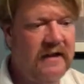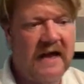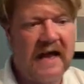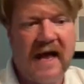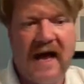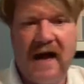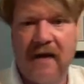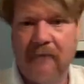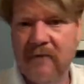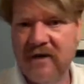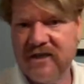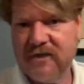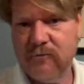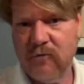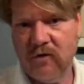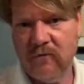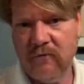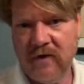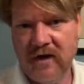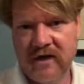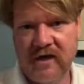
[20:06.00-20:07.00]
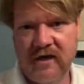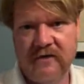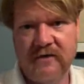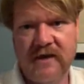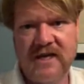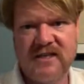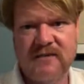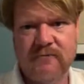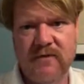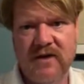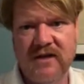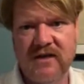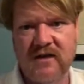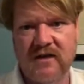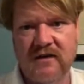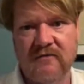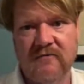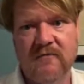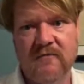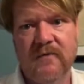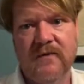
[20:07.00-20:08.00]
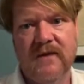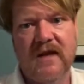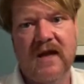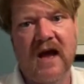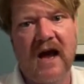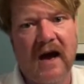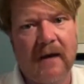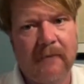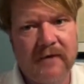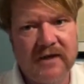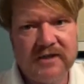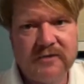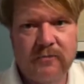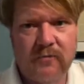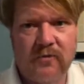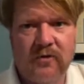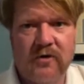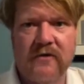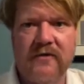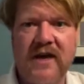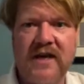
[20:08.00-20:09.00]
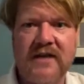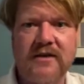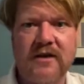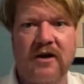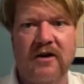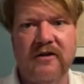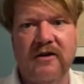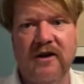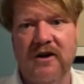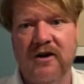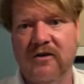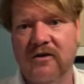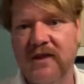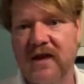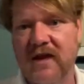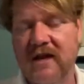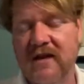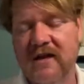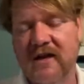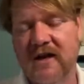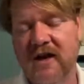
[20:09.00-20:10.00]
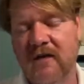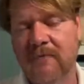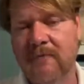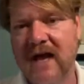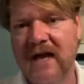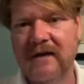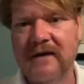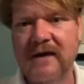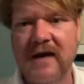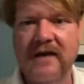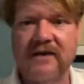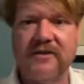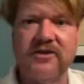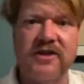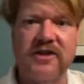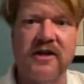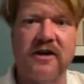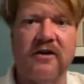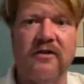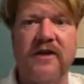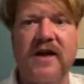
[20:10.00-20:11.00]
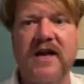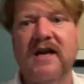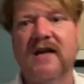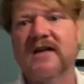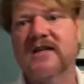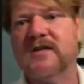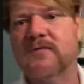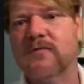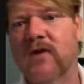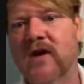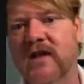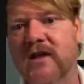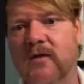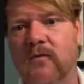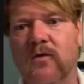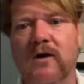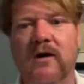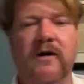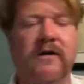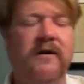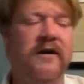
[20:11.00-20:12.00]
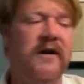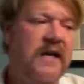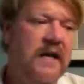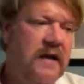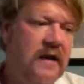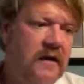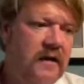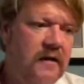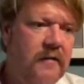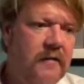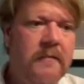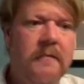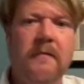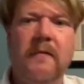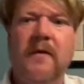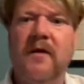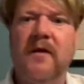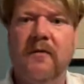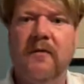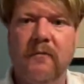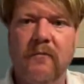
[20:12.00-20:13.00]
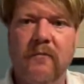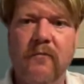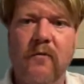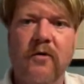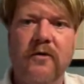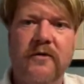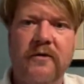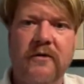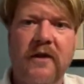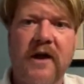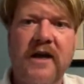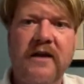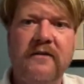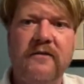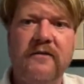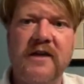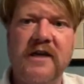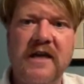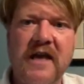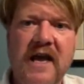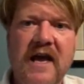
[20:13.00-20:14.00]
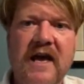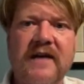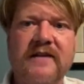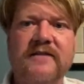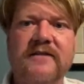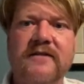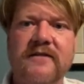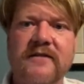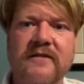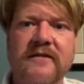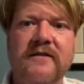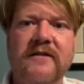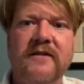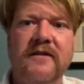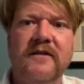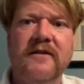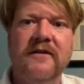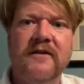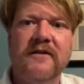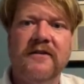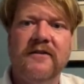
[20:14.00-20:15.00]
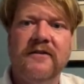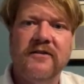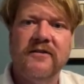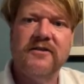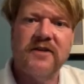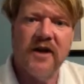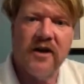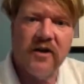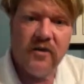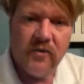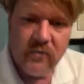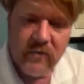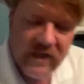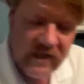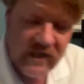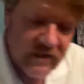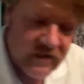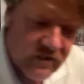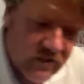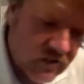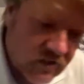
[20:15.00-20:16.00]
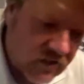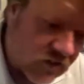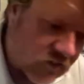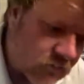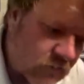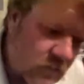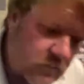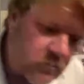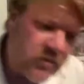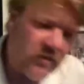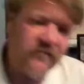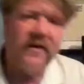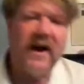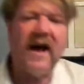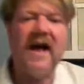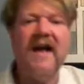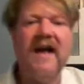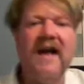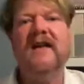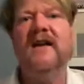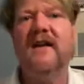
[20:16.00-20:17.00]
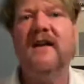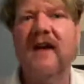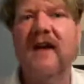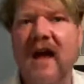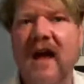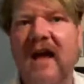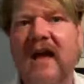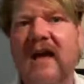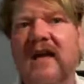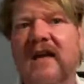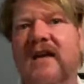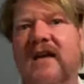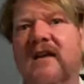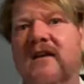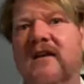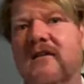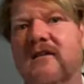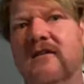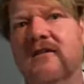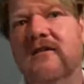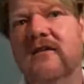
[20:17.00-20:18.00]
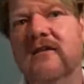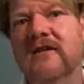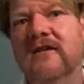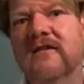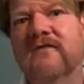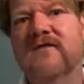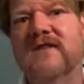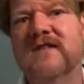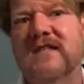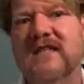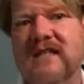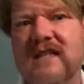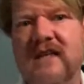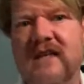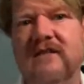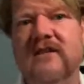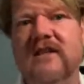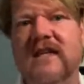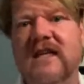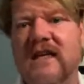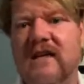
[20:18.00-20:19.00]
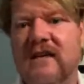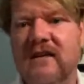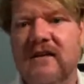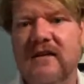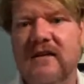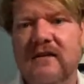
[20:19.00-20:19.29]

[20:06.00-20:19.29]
how much more money are they spending? How much more are they are they going to come back next year? Are they going to spread the word? More than likely, yes. So, providing a facility